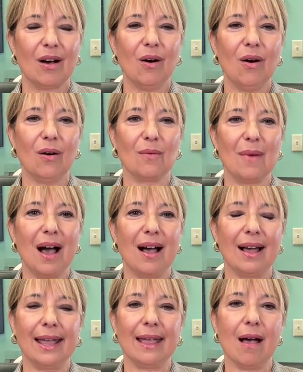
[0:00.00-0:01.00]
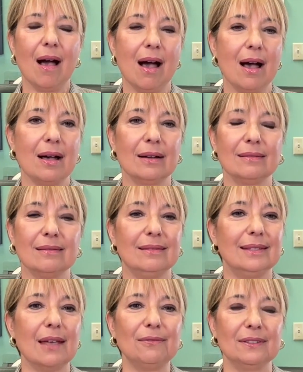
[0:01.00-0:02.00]
Oh my,
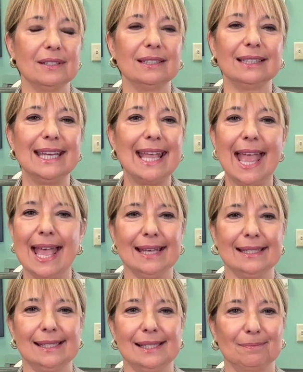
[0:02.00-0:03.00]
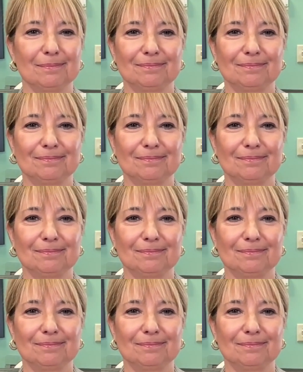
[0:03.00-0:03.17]
definitely eggs.